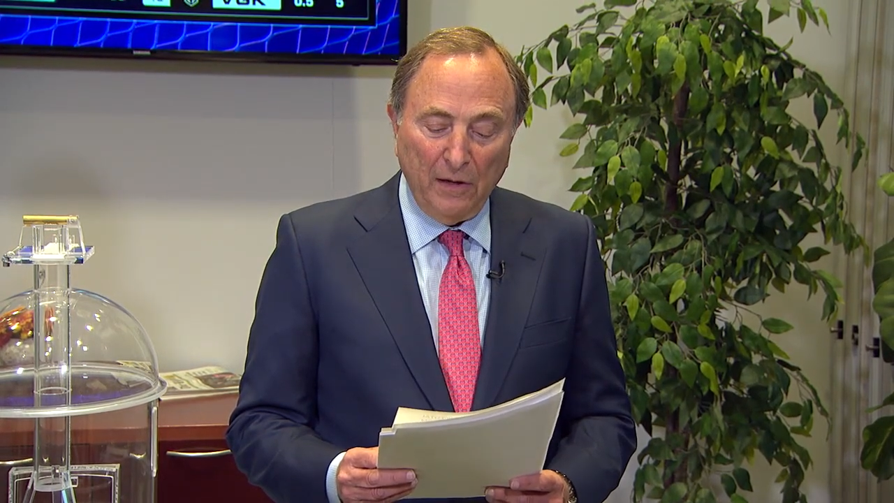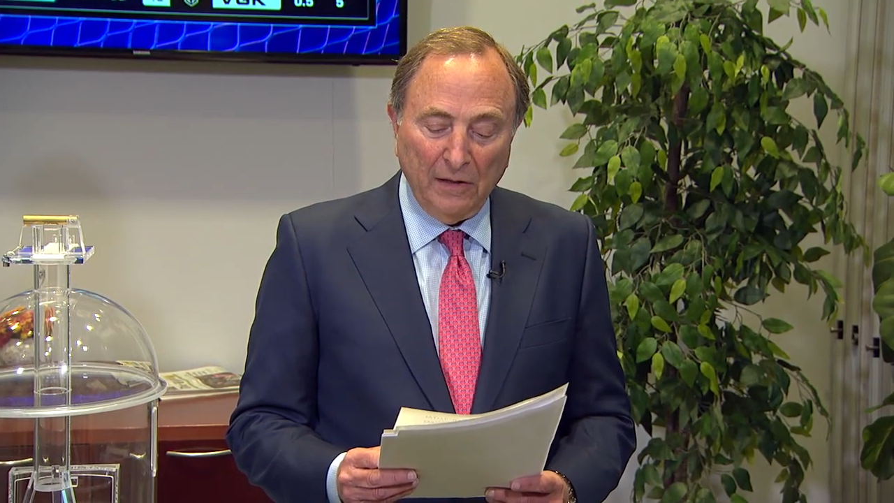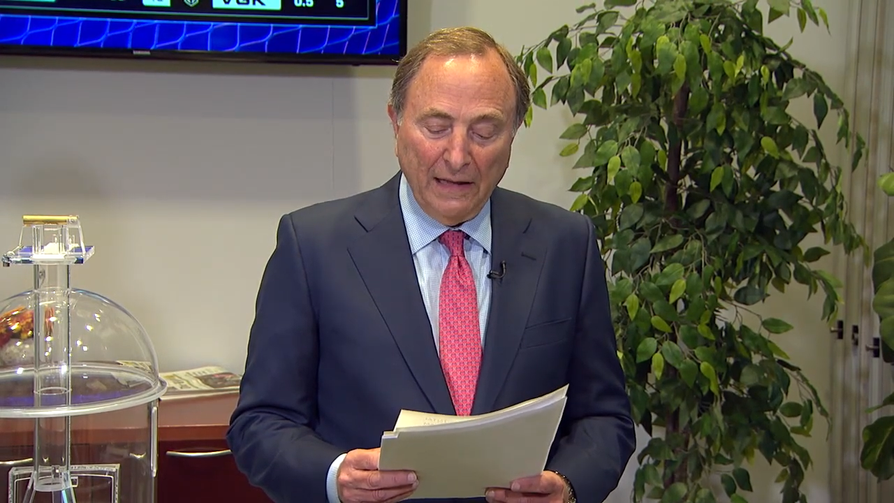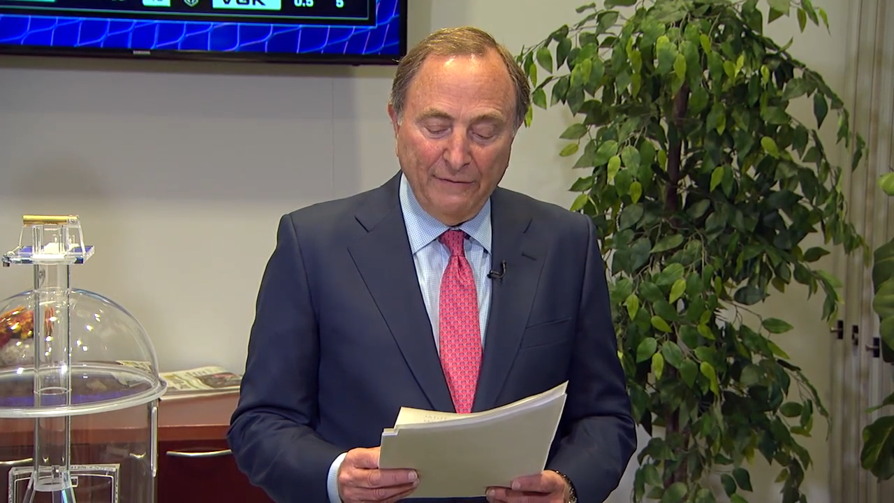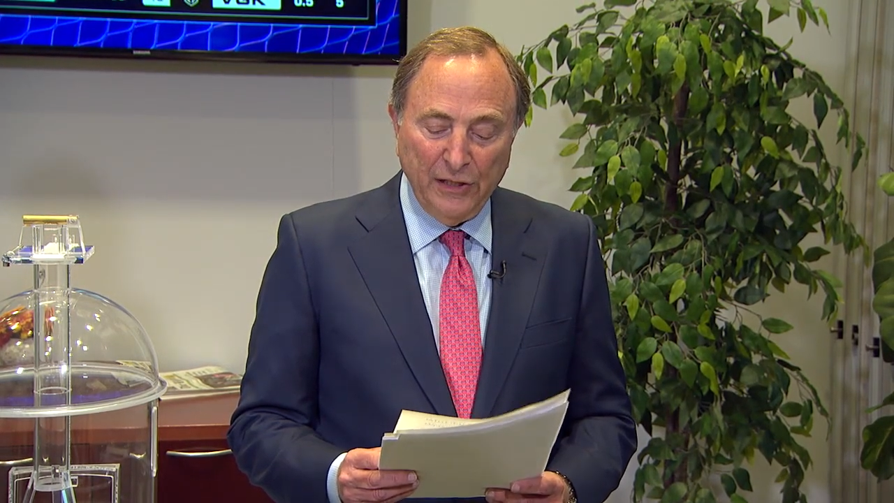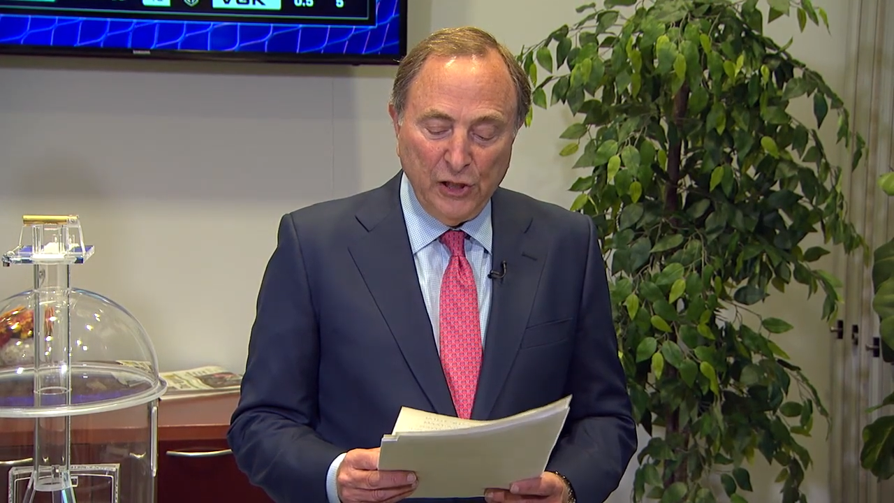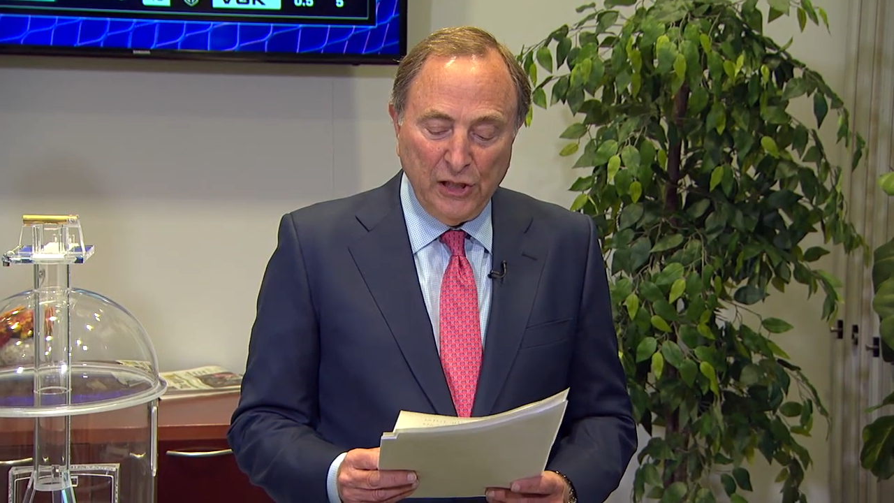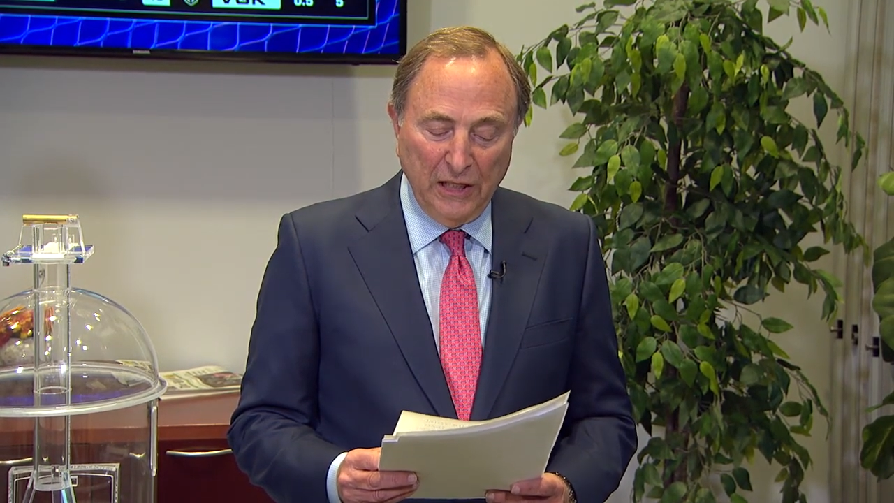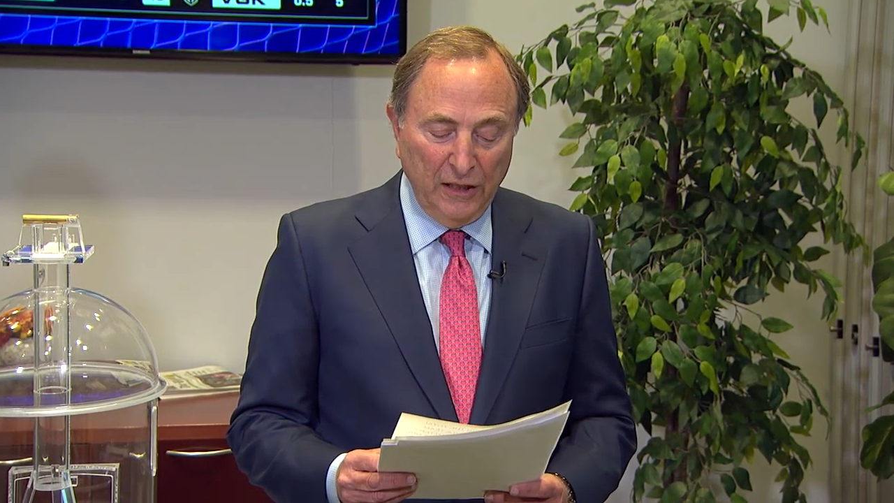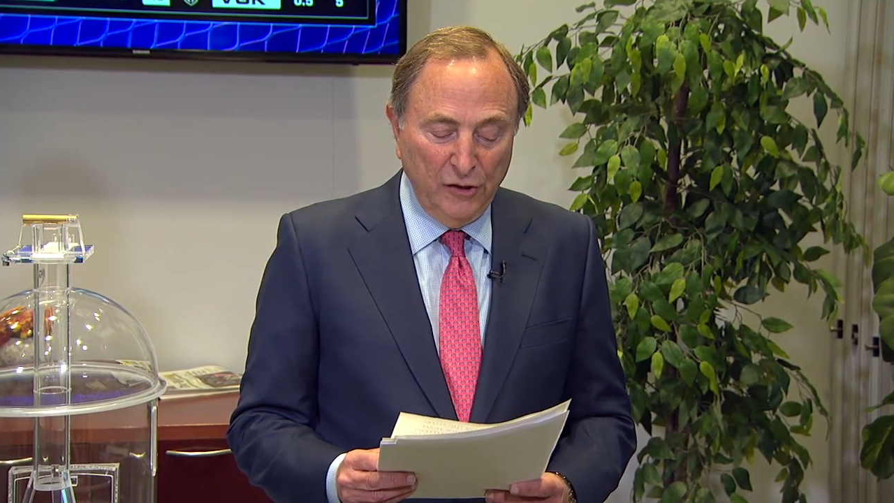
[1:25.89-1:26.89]
11
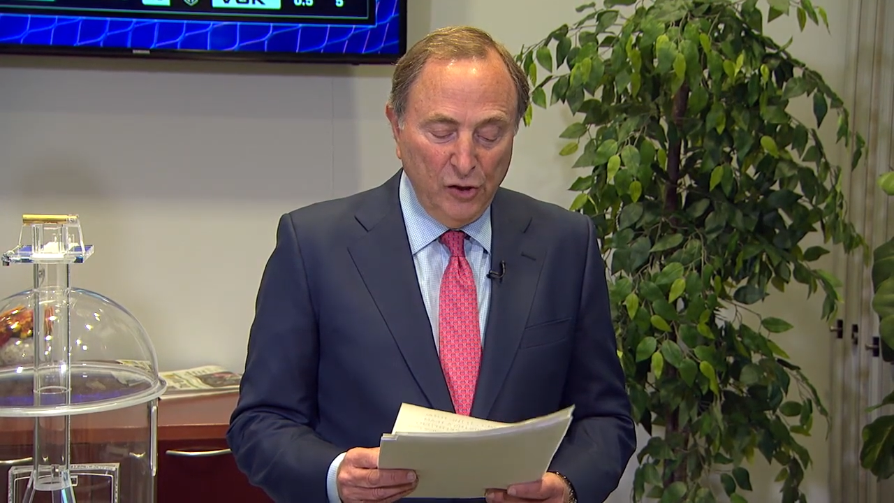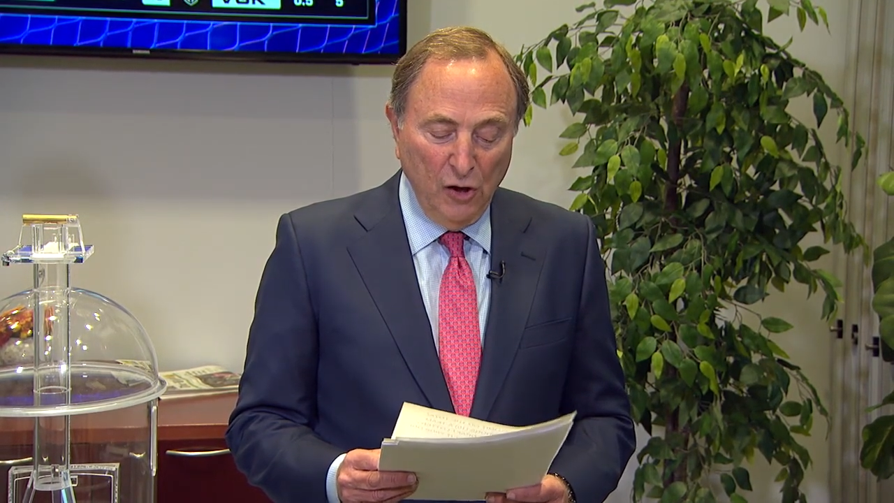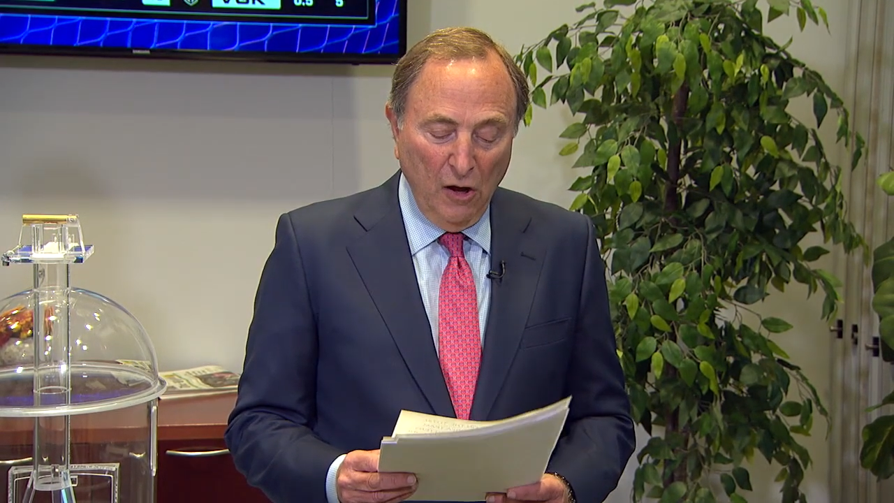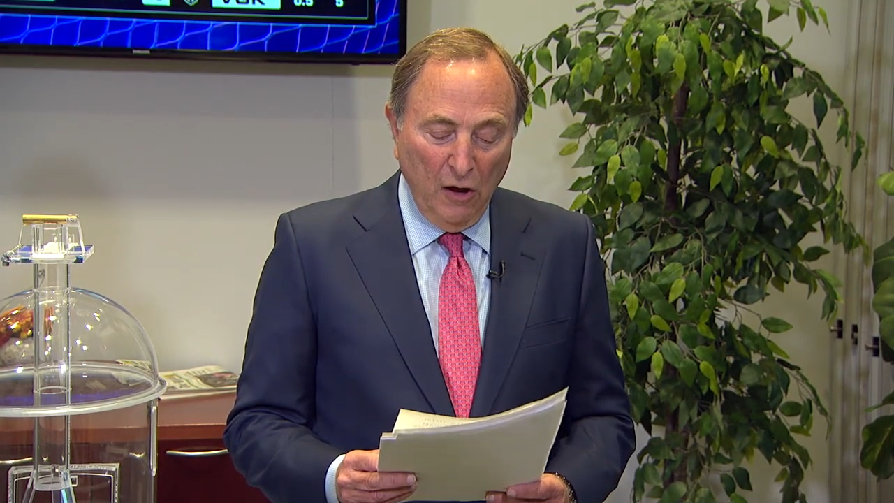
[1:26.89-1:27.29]
seeds